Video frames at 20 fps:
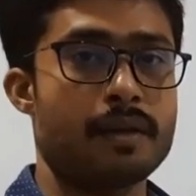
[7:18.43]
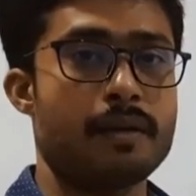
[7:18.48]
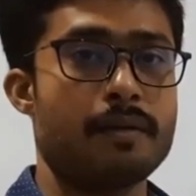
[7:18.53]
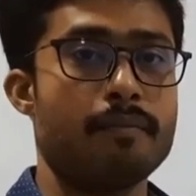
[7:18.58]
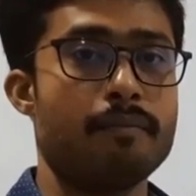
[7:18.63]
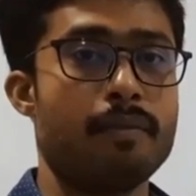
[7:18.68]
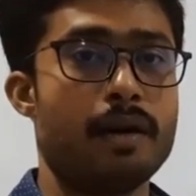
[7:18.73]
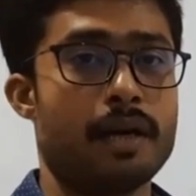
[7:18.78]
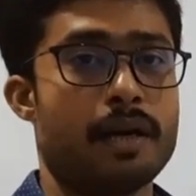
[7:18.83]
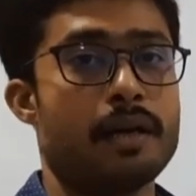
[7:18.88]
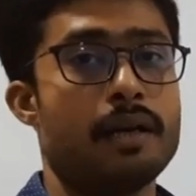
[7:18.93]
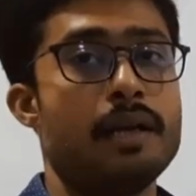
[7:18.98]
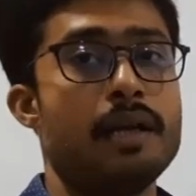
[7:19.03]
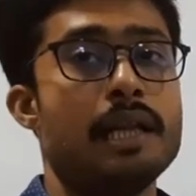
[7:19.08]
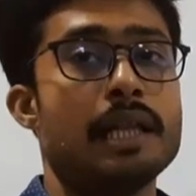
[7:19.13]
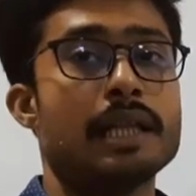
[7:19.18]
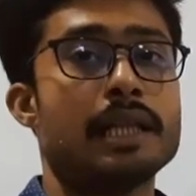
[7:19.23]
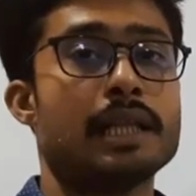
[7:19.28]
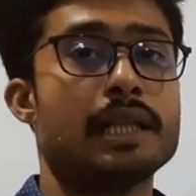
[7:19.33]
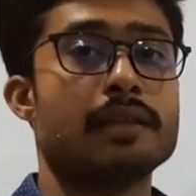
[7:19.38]

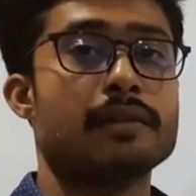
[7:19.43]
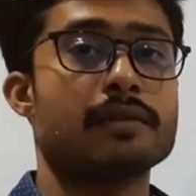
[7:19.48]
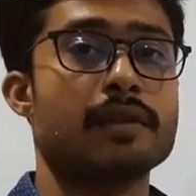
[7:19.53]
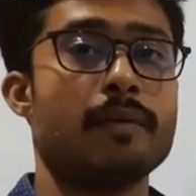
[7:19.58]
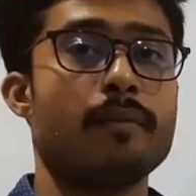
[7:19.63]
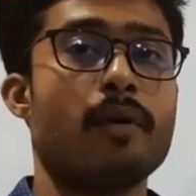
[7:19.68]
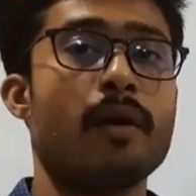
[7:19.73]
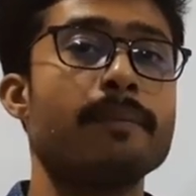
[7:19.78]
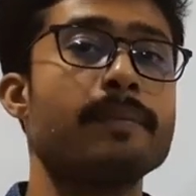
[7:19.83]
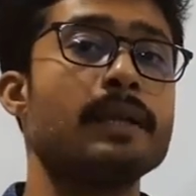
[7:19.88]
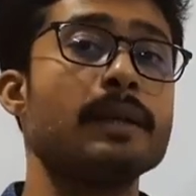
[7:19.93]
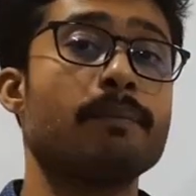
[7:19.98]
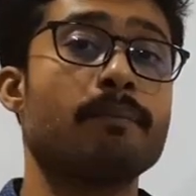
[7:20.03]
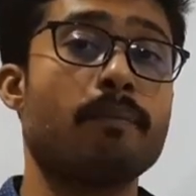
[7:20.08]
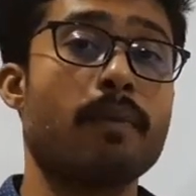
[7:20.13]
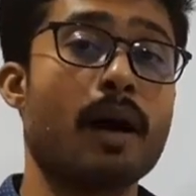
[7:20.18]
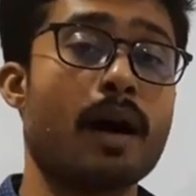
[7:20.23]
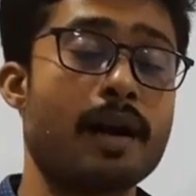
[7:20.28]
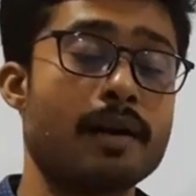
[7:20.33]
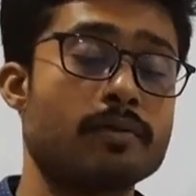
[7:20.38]
but some of the
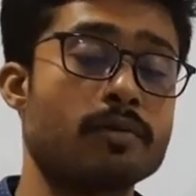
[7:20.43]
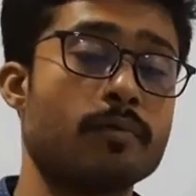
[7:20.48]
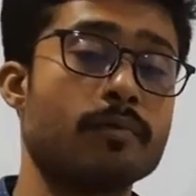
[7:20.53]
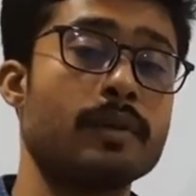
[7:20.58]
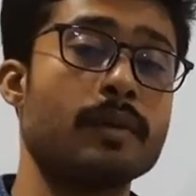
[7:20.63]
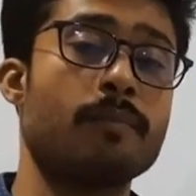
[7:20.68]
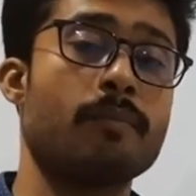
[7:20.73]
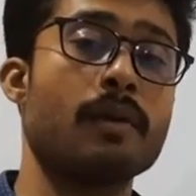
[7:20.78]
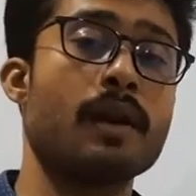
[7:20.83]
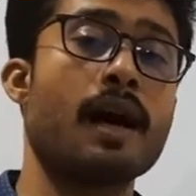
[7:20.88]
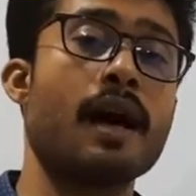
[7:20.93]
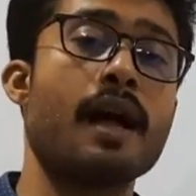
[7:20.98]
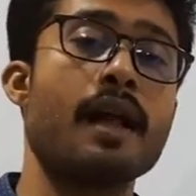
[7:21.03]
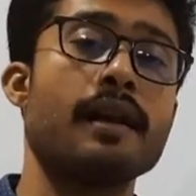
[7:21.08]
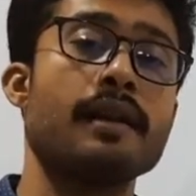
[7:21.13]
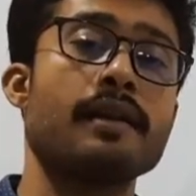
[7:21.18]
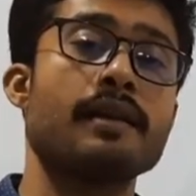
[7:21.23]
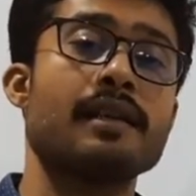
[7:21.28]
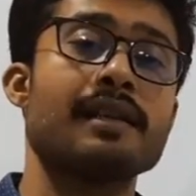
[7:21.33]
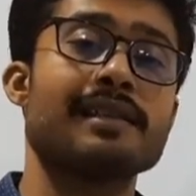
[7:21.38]
parts of the
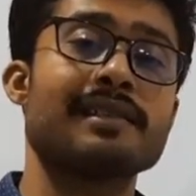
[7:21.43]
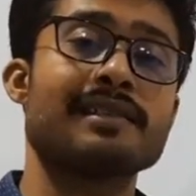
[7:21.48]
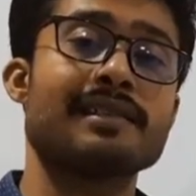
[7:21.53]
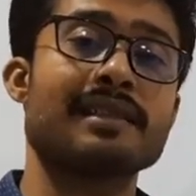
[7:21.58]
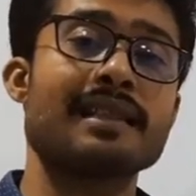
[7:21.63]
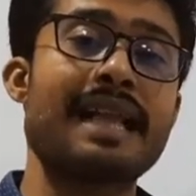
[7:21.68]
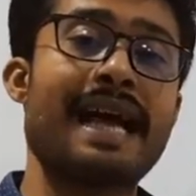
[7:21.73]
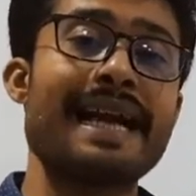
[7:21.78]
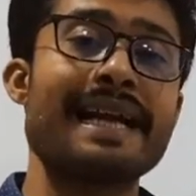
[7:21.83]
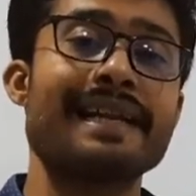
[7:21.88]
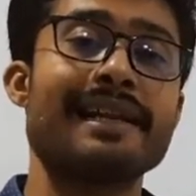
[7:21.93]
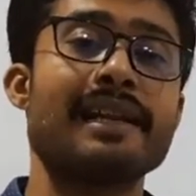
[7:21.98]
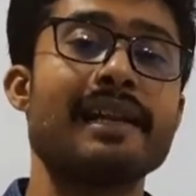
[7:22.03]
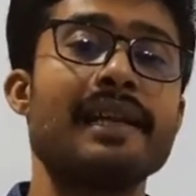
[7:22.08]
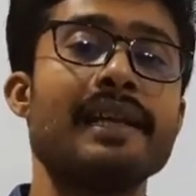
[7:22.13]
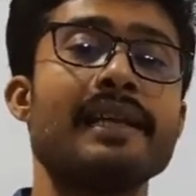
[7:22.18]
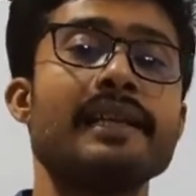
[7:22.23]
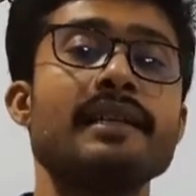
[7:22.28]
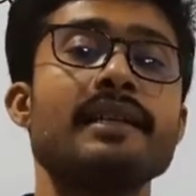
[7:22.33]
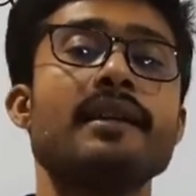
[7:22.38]
plant
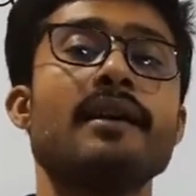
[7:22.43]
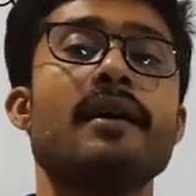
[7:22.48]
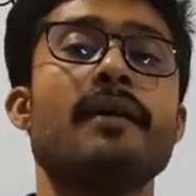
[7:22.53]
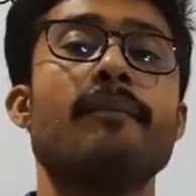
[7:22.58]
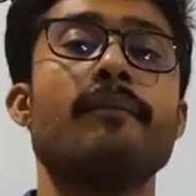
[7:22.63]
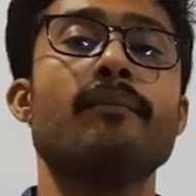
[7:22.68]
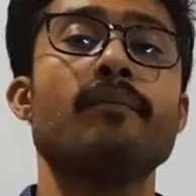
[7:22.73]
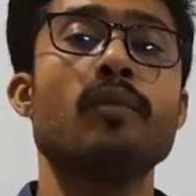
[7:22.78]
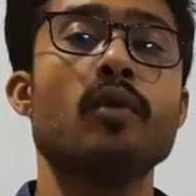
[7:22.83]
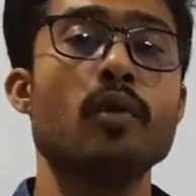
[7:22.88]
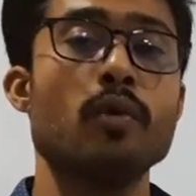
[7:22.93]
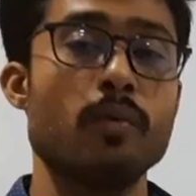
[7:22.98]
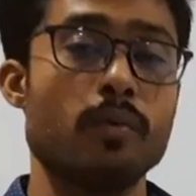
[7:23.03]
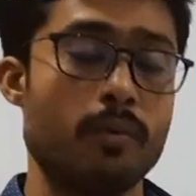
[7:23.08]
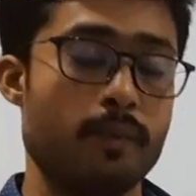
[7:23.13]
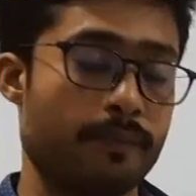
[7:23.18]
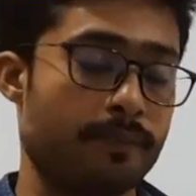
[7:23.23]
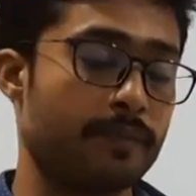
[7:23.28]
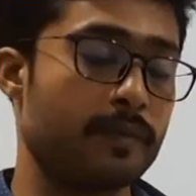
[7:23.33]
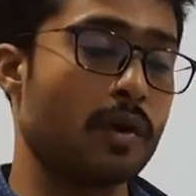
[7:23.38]
slightly
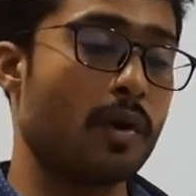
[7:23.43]
move.